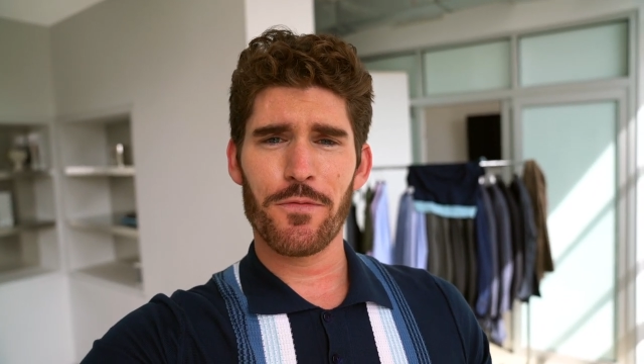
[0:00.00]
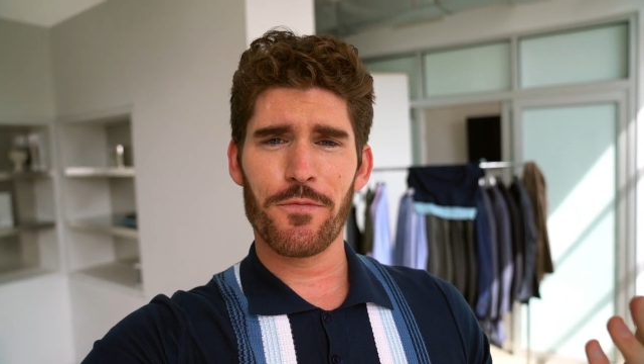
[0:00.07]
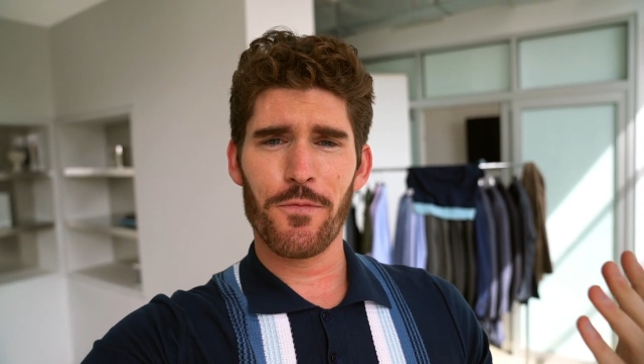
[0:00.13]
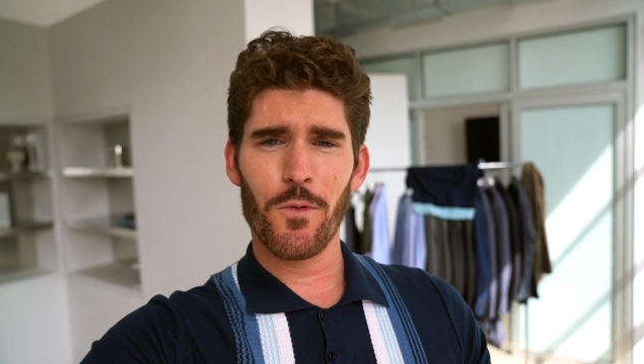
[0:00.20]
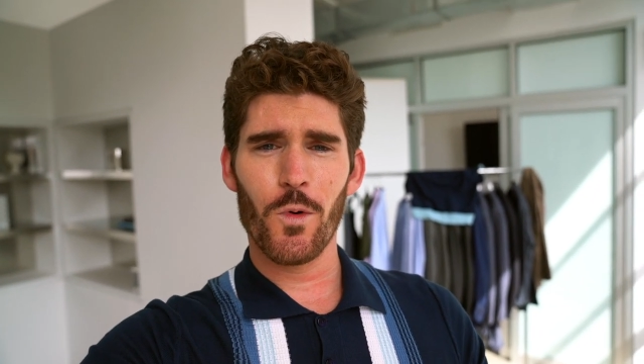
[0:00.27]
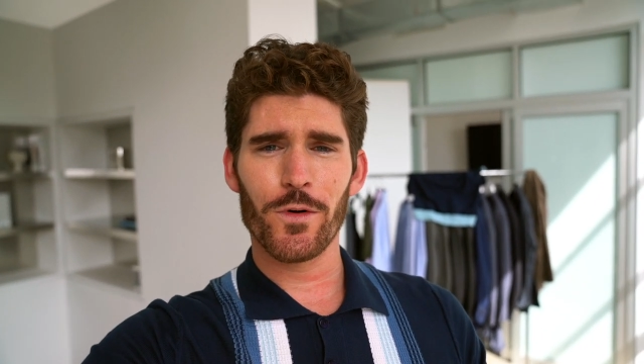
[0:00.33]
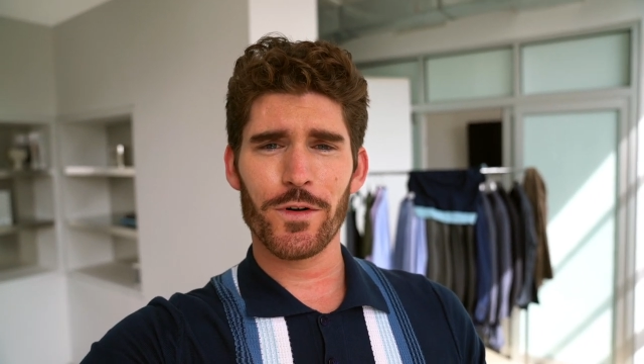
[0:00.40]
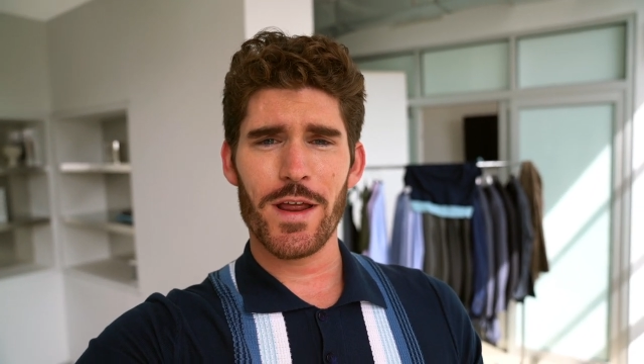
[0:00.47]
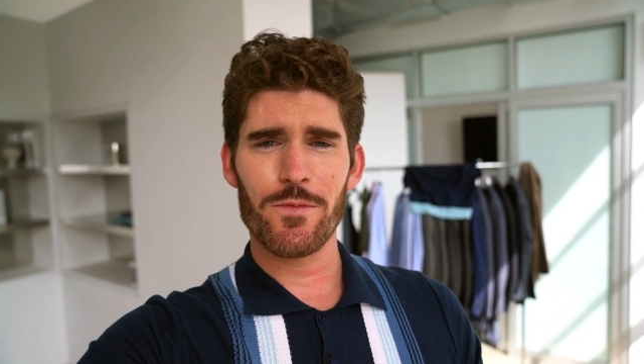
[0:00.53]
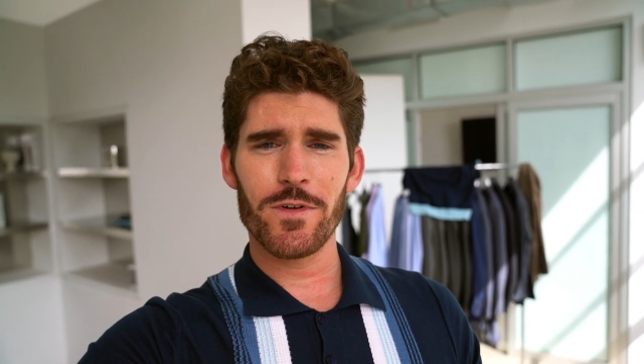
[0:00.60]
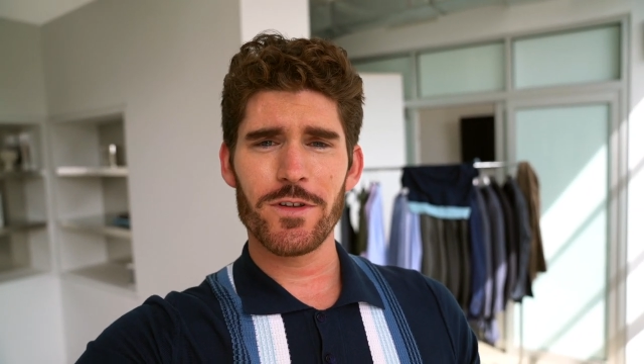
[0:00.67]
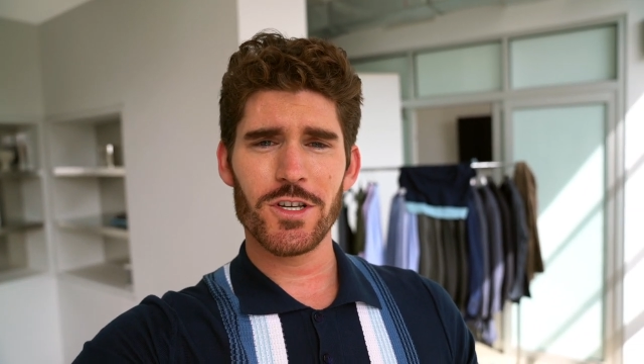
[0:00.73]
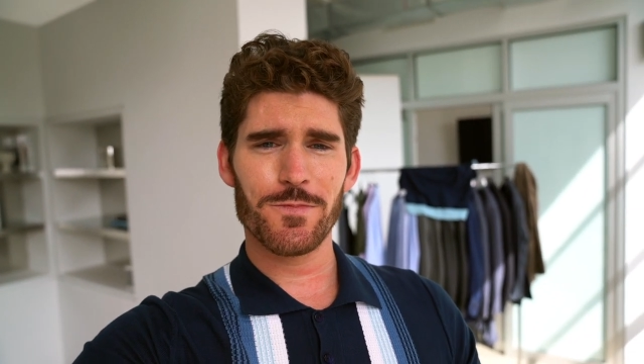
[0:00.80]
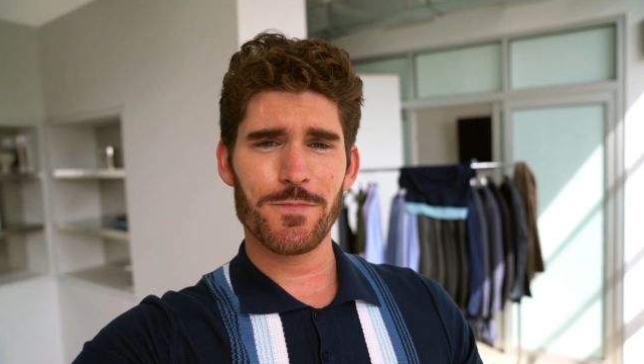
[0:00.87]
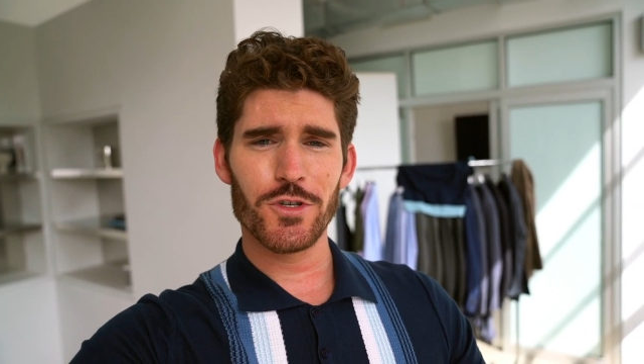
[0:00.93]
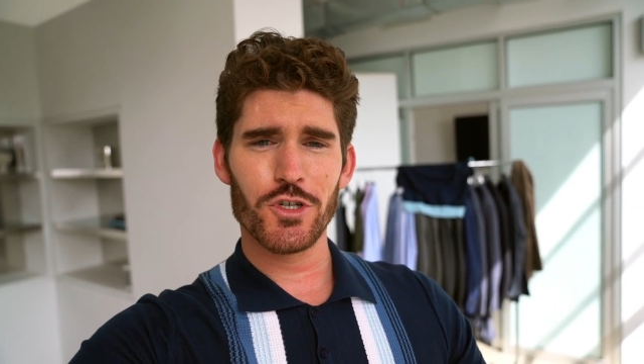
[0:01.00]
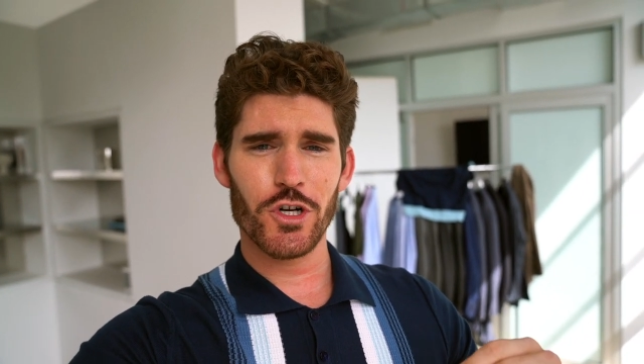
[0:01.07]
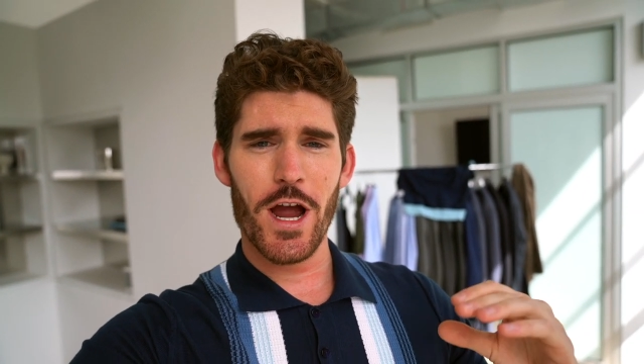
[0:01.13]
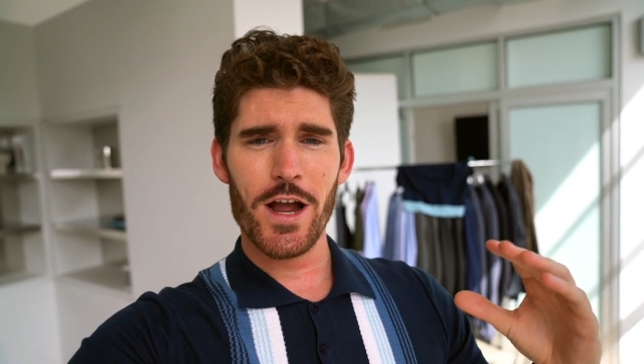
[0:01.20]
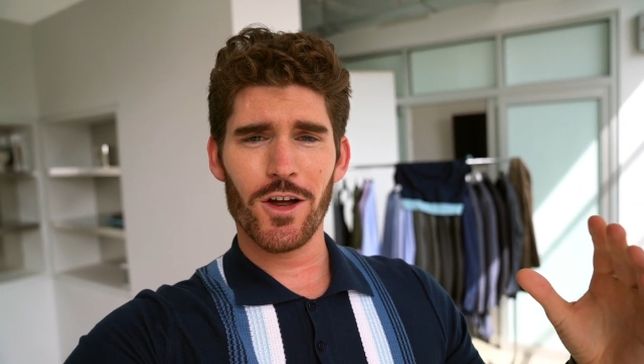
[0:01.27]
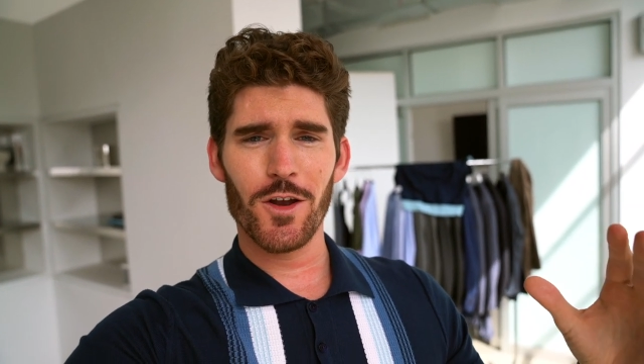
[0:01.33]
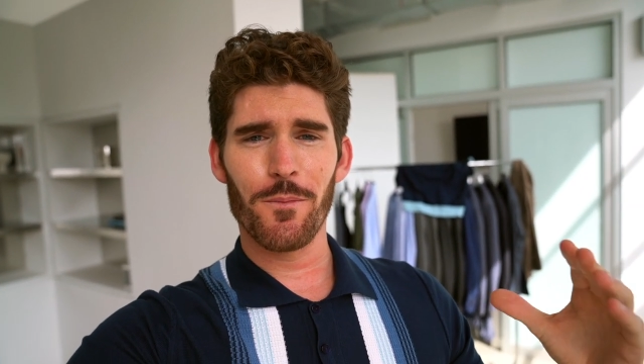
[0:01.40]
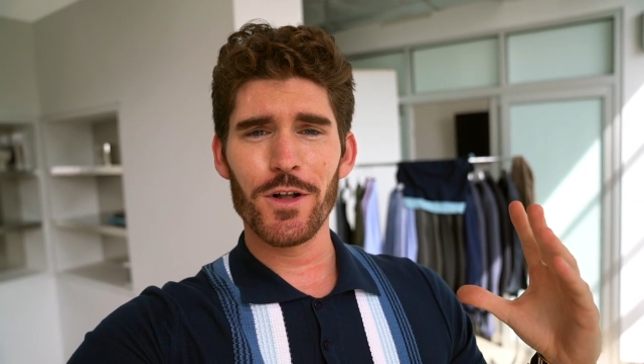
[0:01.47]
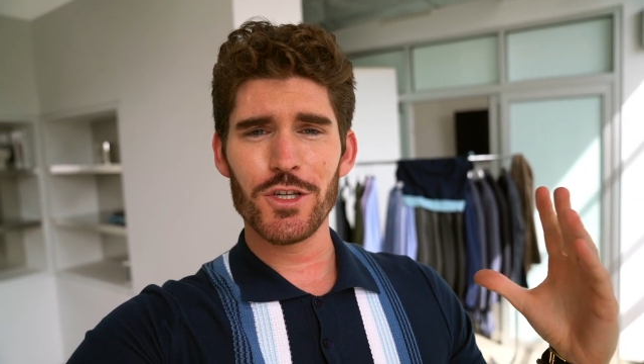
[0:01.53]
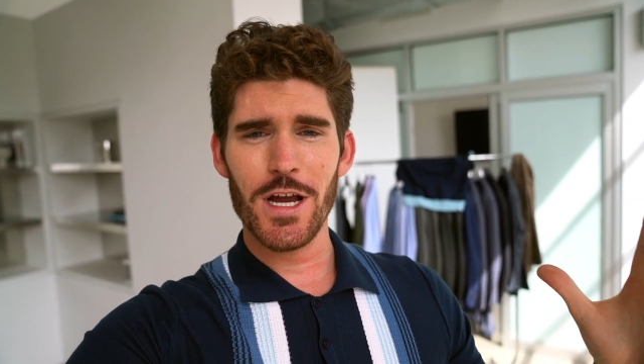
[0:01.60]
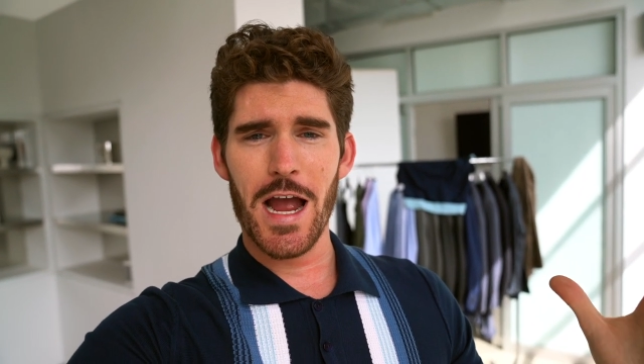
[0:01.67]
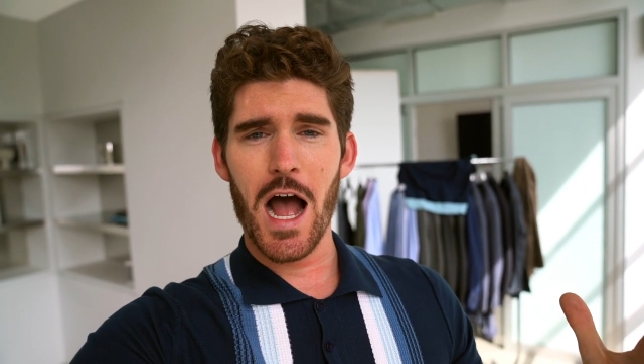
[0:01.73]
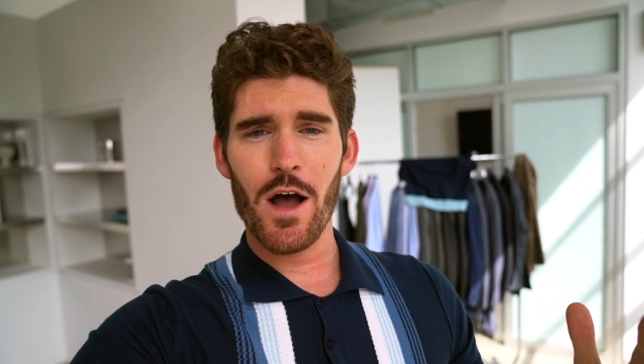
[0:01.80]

Ford, and we've just been trying on a bunch of